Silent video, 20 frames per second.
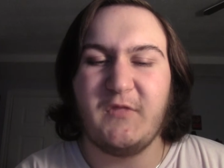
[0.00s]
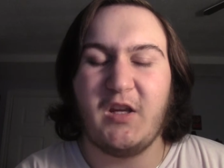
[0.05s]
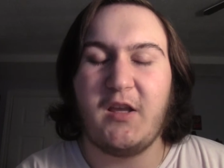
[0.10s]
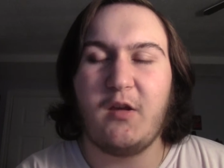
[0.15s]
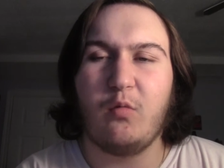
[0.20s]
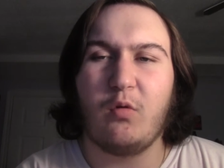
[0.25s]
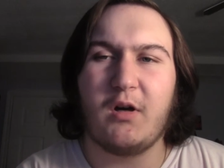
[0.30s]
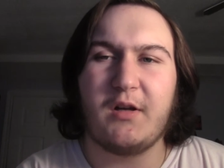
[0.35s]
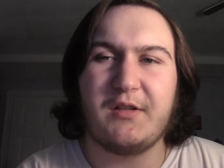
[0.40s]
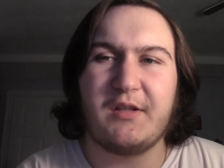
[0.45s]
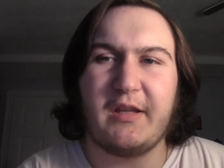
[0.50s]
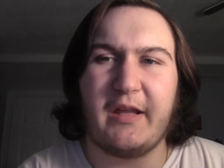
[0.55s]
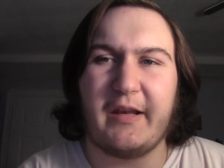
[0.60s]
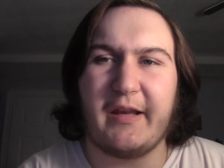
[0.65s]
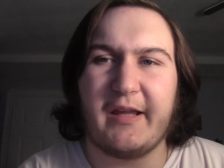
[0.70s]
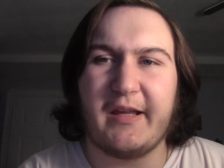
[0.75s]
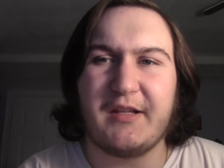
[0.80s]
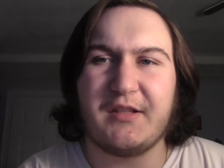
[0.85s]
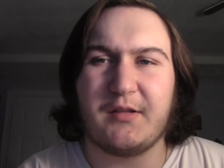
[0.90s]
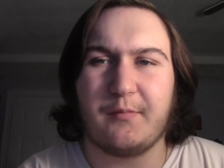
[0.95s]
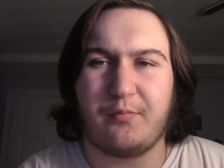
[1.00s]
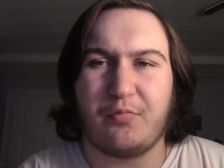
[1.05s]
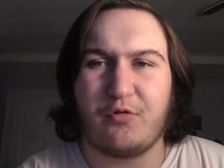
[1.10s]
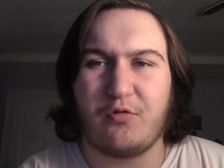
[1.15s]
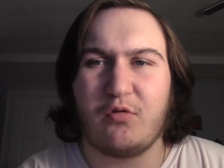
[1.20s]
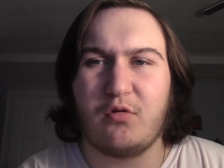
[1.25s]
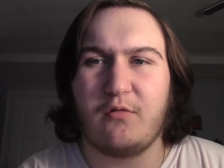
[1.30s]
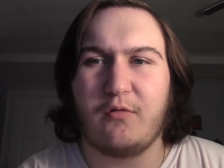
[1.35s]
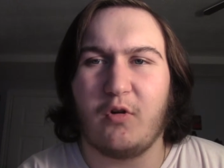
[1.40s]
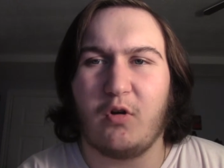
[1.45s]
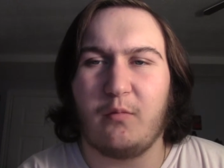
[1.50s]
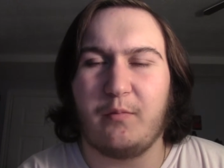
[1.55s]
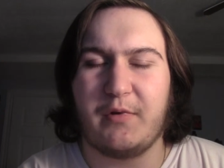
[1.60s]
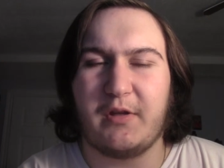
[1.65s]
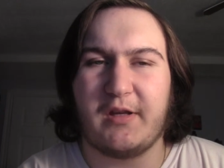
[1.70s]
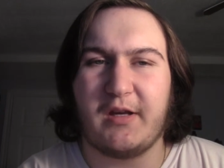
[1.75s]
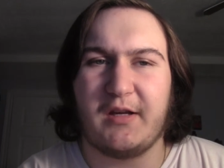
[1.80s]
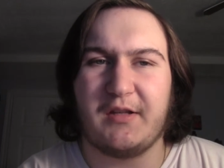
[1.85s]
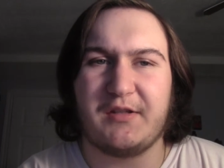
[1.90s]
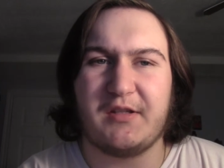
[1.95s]
he wanted to get his approval
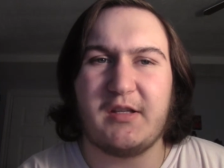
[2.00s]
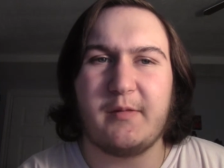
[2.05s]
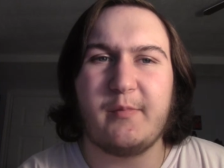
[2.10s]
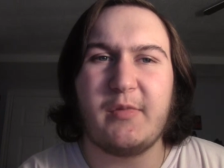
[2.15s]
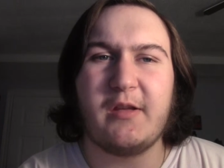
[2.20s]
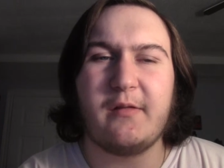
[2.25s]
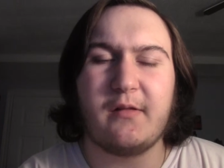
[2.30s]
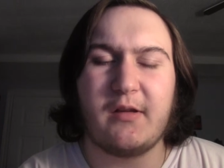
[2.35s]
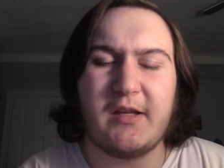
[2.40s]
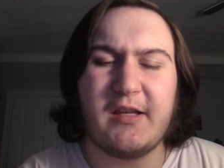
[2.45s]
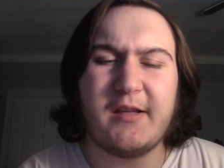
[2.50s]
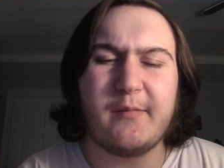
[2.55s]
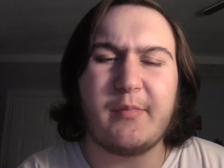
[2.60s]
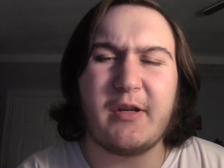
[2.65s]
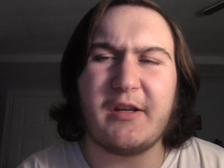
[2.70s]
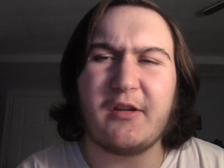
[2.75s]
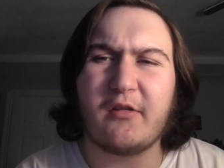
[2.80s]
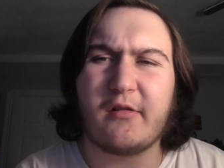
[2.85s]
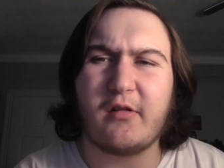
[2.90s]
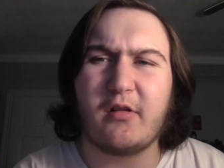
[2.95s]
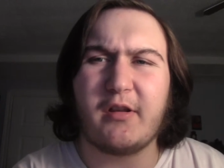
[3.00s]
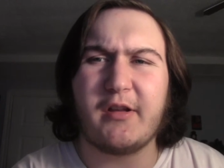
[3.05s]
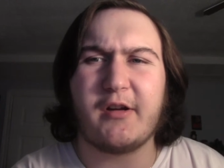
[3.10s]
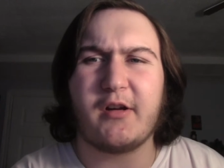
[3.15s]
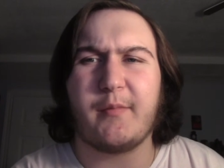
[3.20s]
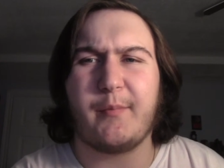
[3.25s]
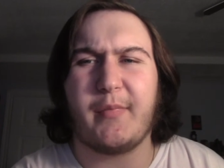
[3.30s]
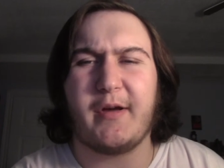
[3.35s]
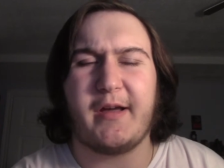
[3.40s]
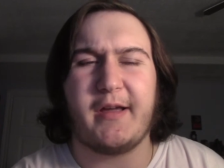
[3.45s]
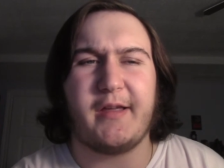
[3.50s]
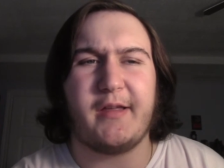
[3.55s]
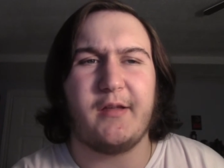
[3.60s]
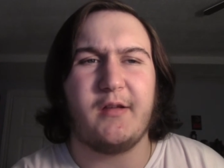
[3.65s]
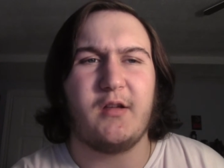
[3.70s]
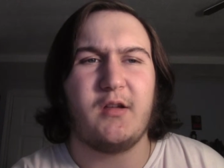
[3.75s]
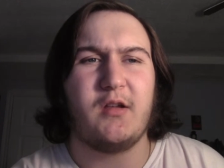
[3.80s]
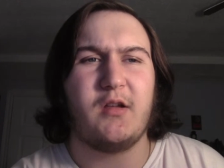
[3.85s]
because he'd, be, he'd been cleared by